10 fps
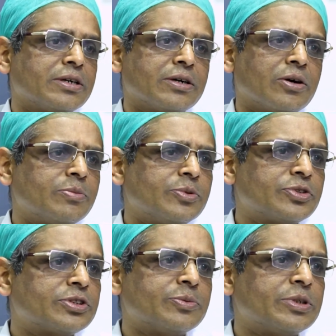
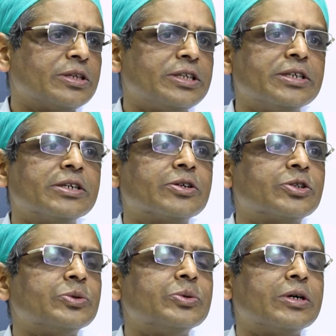almost within a year or
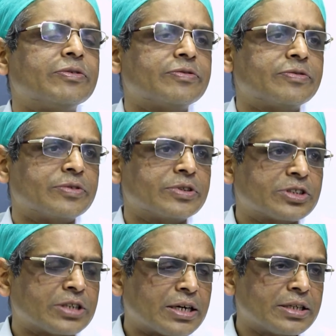two of
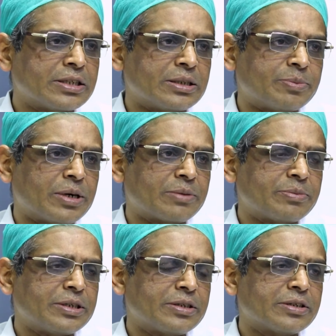starting the
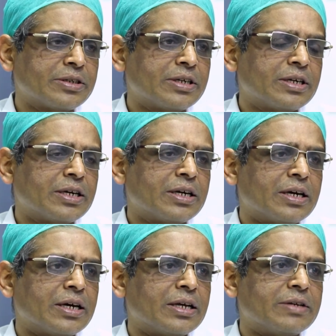department,
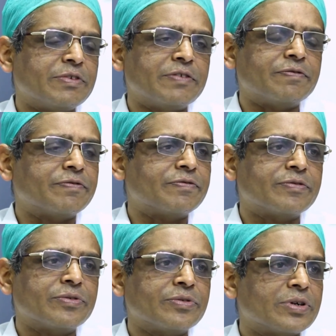and we've
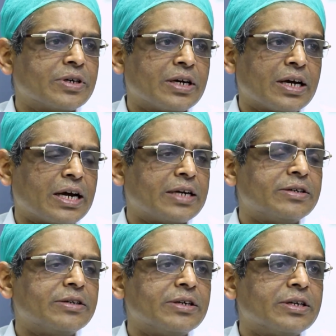had
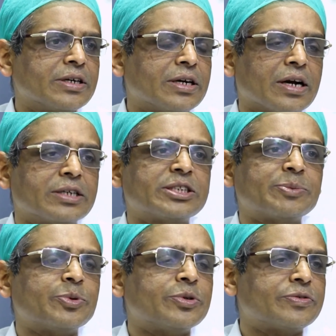grant
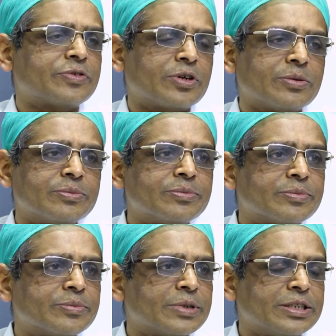support from
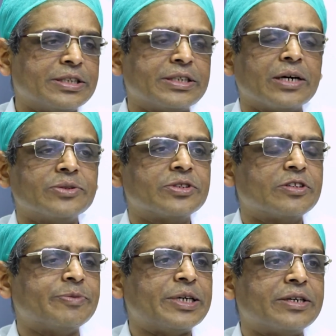Indian
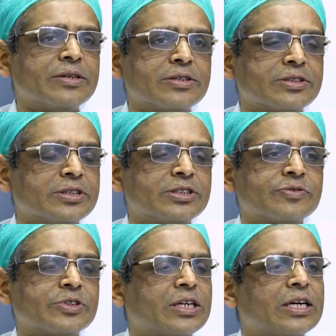Council of Medical Research
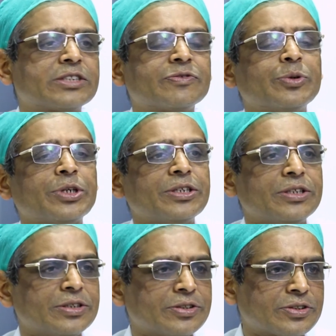for the last 14
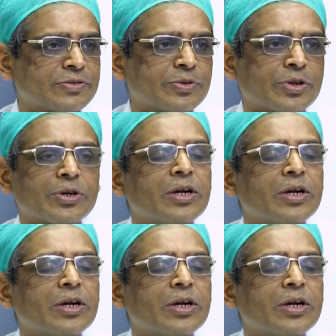years for